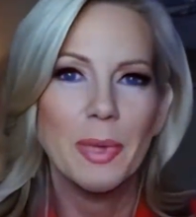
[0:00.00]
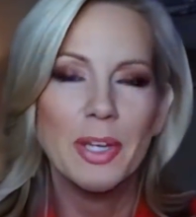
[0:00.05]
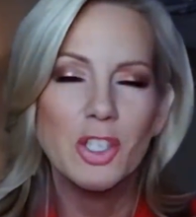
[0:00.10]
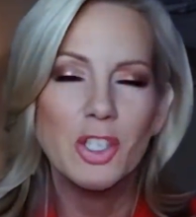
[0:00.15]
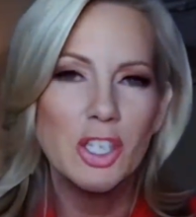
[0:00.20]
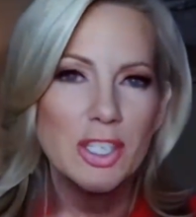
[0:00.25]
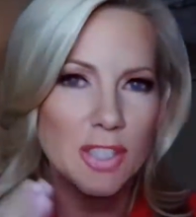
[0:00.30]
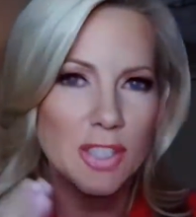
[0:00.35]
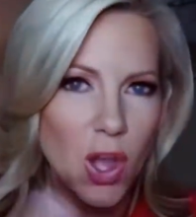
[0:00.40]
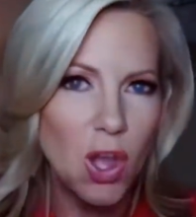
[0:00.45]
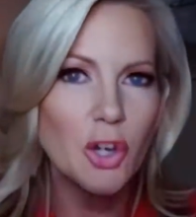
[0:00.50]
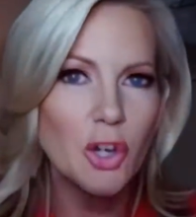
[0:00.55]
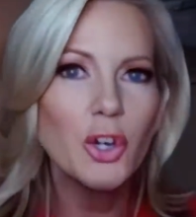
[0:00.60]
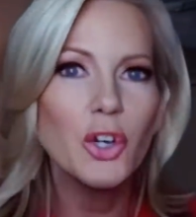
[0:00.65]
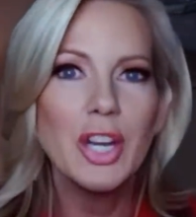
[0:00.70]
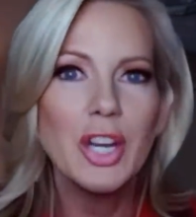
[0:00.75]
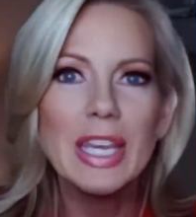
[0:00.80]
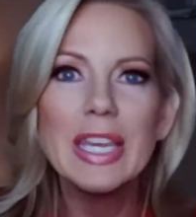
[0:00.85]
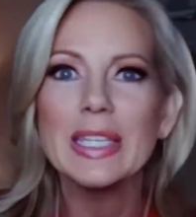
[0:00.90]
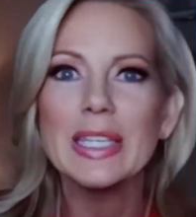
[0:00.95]
I mean, she's on
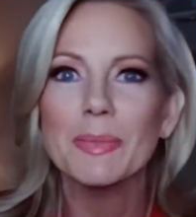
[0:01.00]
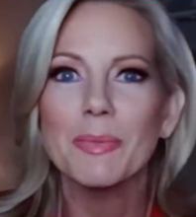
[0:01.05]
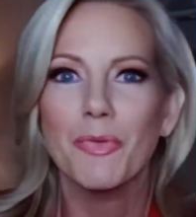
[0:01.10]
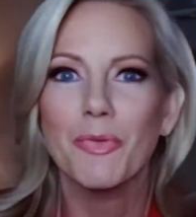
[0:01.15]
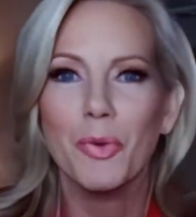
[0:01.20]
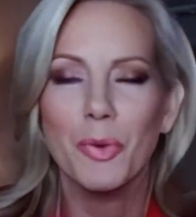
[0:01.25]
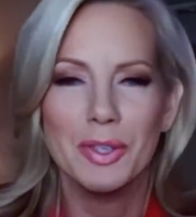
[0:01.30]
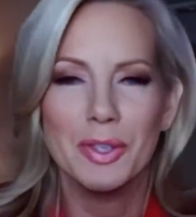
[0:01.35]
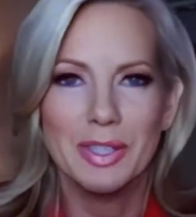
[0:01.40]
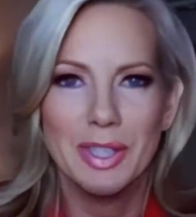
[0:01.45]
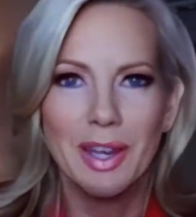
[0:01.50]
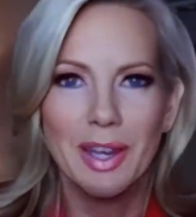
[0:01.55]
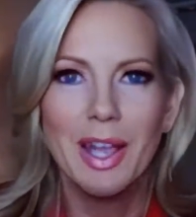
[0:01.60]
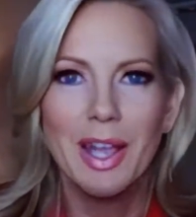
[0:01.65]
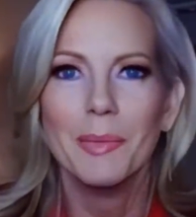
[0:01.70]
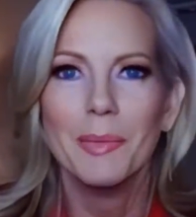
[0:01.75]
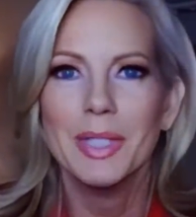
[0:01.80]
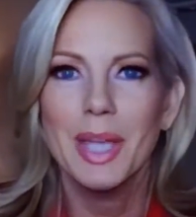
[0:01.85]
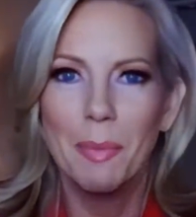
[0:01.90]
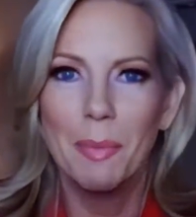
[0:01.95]
her knees before the sun
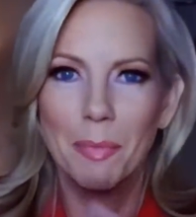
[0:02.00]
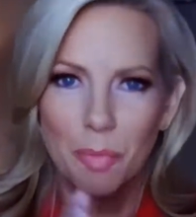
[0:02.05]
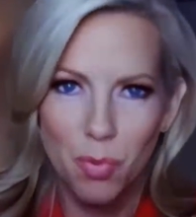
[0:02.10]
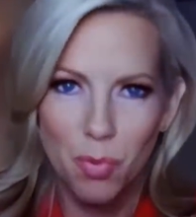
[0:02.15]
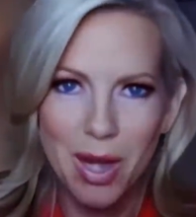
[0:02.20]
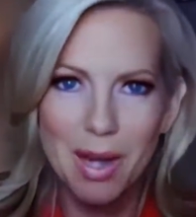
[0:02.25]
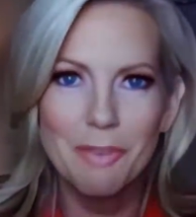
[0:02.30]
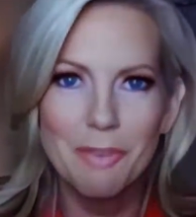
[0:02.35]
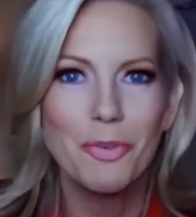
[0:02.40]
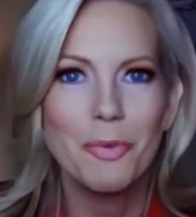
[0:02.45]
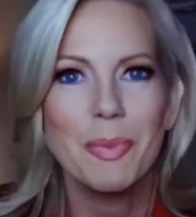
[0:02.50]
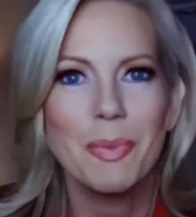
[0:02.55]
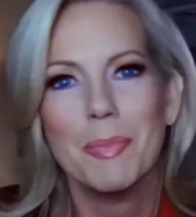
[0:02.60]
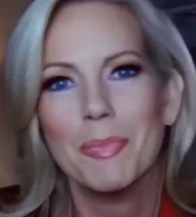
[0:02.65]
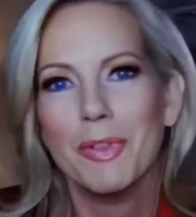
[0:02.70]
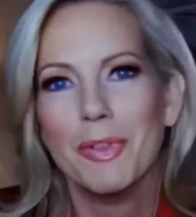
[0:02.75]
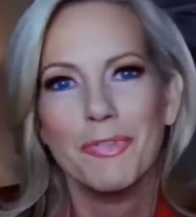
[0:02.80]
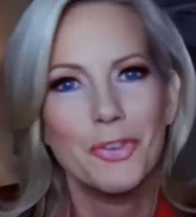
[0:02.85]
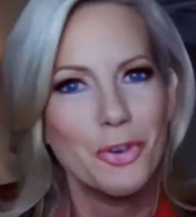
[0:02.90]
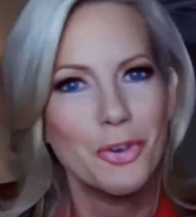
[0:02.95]
comes up, praying for
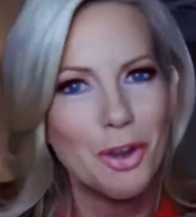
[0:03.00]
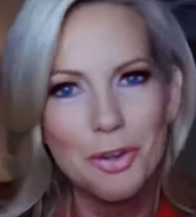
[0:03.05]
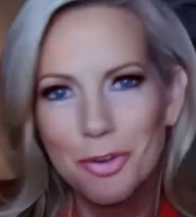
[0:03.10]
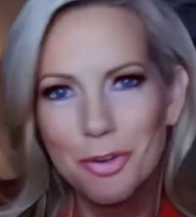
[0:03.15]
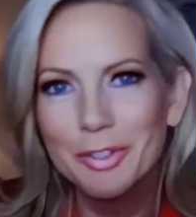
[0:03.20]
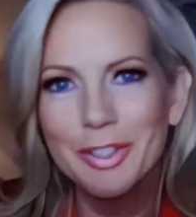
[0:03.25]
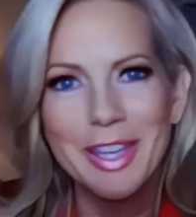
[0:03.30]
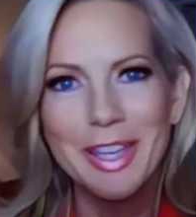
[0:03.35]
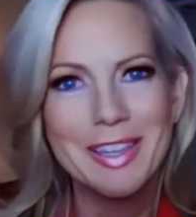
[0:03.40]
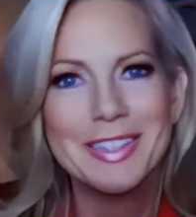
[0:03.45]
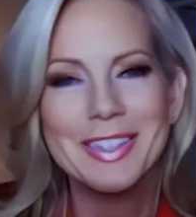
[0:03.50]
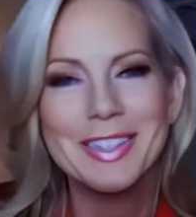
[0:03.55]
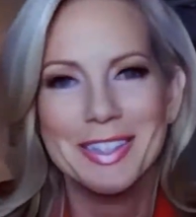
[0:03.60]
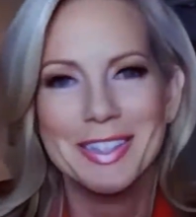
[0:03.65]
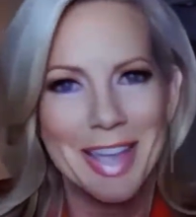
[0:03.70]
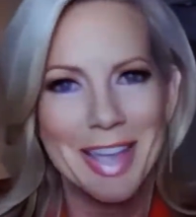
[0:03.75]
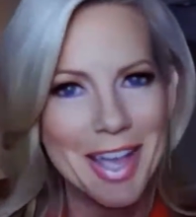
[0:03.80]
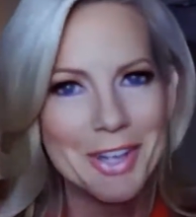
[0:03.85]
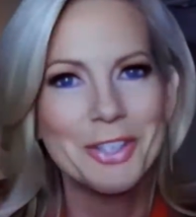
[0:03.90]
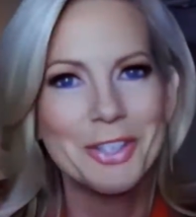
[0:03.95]
people. If you're on her list,
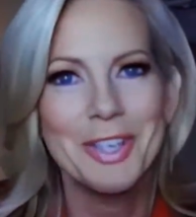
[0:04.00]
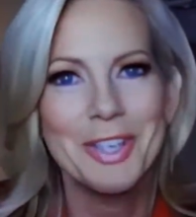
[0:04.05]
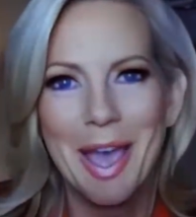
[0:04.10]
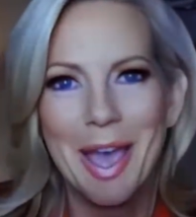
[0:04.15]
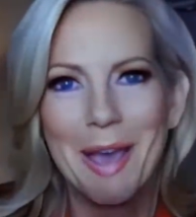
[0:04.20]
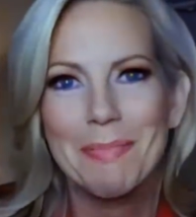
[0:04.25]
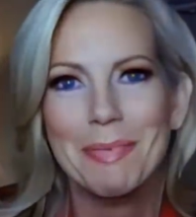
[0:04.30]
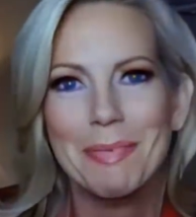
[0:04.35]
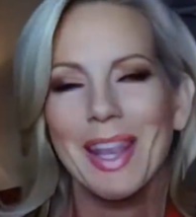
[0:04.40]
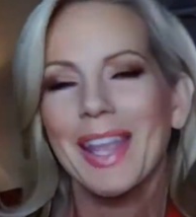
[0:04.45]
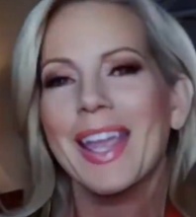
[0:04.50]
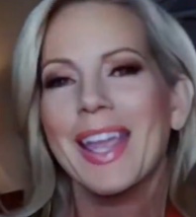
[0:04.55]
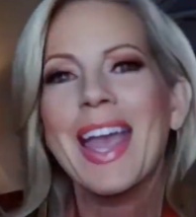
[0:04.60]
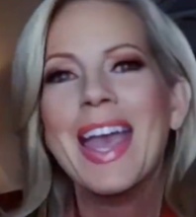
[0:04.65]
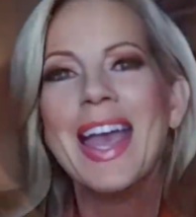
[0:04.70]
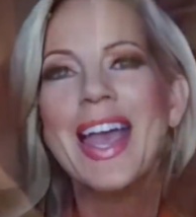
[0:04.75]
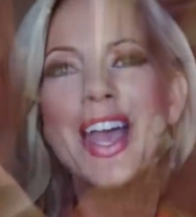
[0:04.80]
it's actually happening.